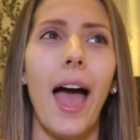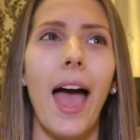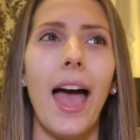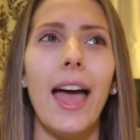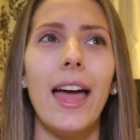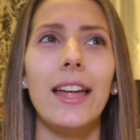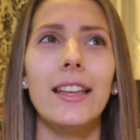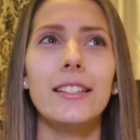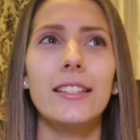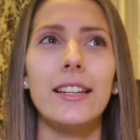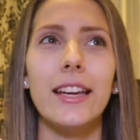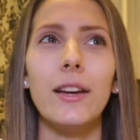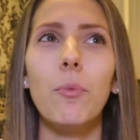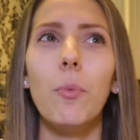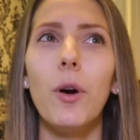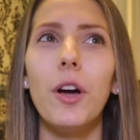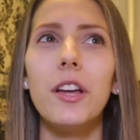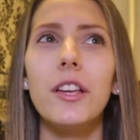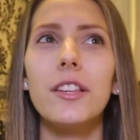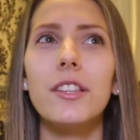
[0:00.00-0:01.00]
And it
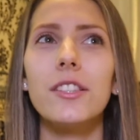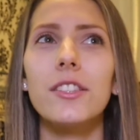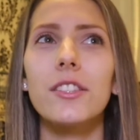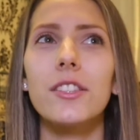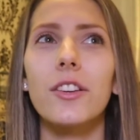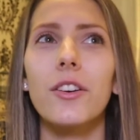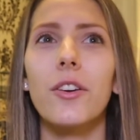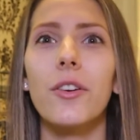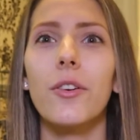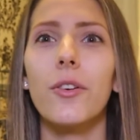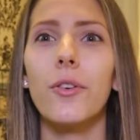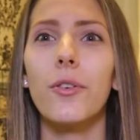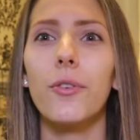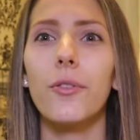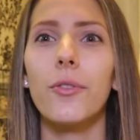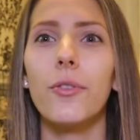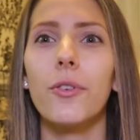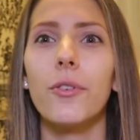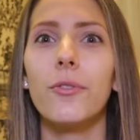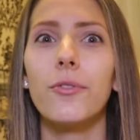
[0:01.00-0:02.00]
was
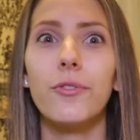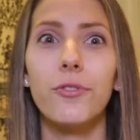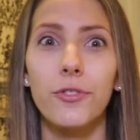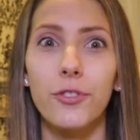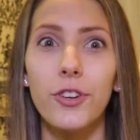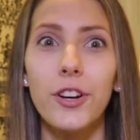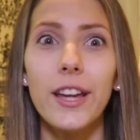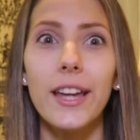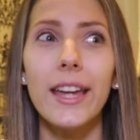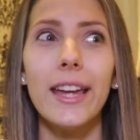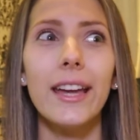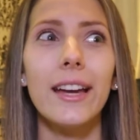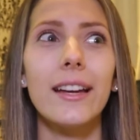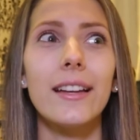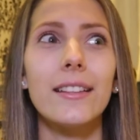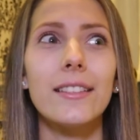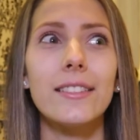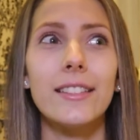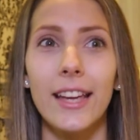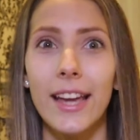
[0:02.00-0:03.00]

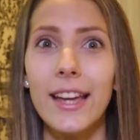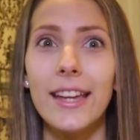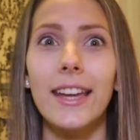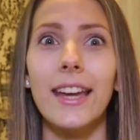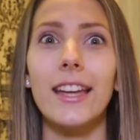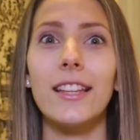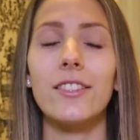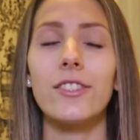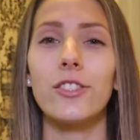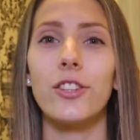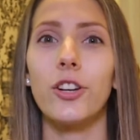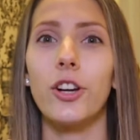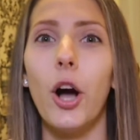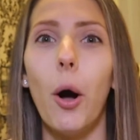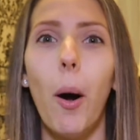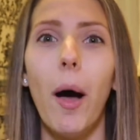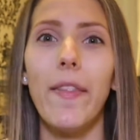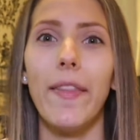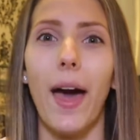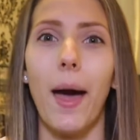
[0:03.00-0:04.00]
free tickets to
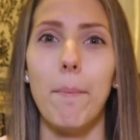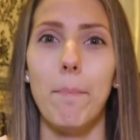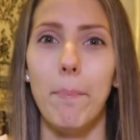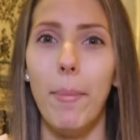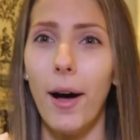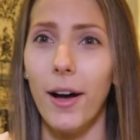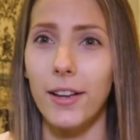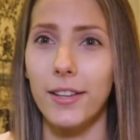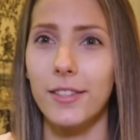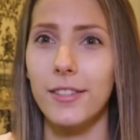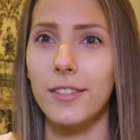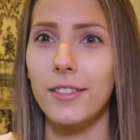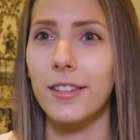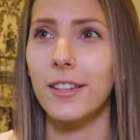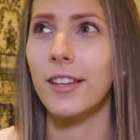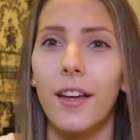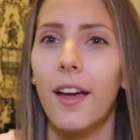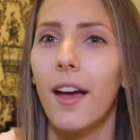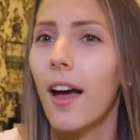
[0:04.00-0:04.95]
go on that bus.